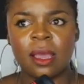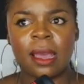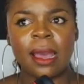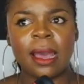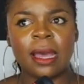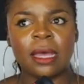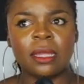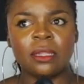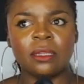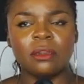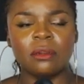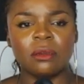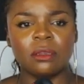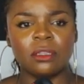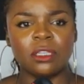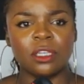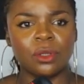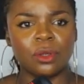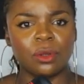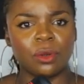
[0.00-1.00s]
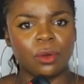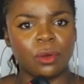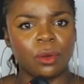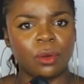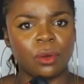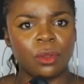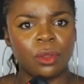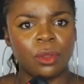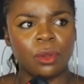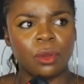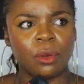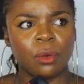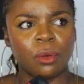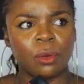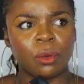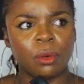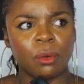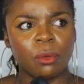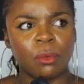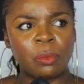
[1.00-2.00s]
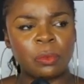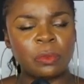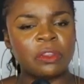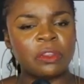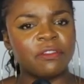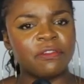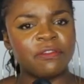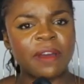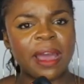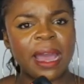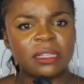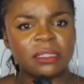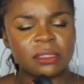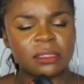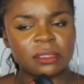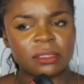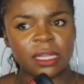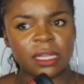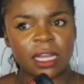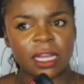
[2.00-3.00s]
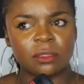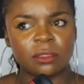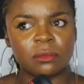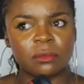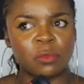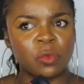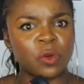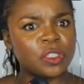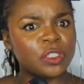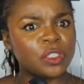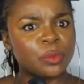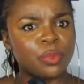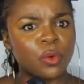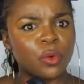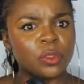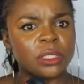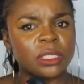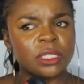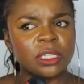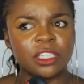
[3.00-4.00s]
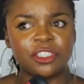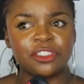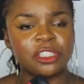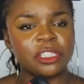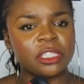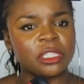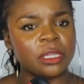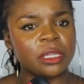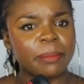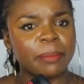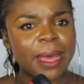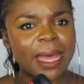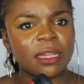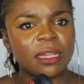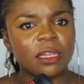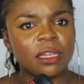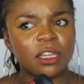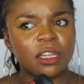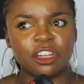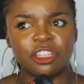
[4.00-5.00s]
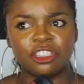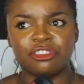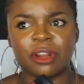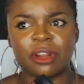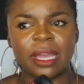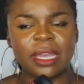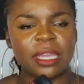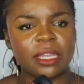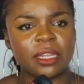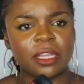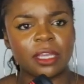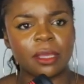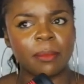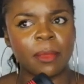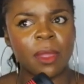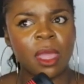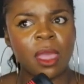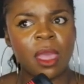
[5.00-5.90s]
and the fans that were supposedly treating him badly or dragging him.